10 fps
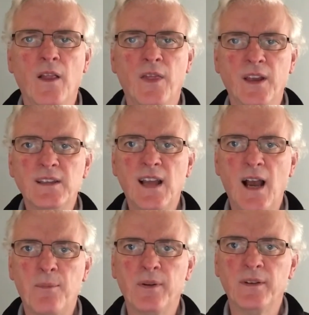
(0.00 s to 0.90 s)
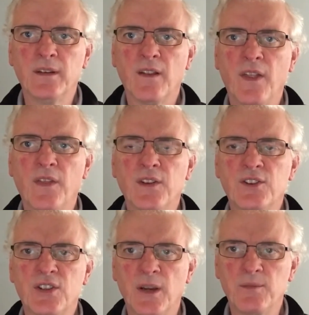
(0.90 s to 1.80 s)
This happened that the
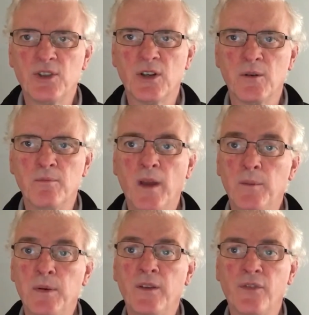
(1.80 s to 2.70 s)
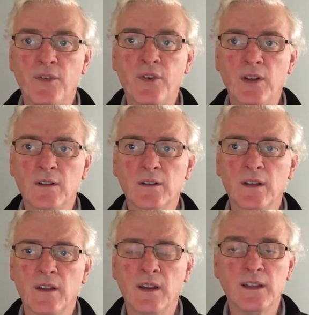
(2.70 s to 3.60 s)
scripture might be fulfilled.
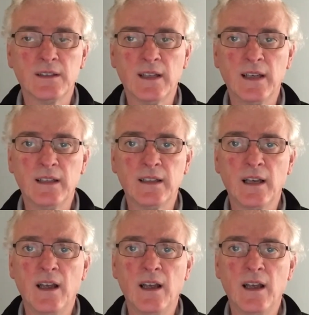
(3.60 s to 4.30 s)
It said,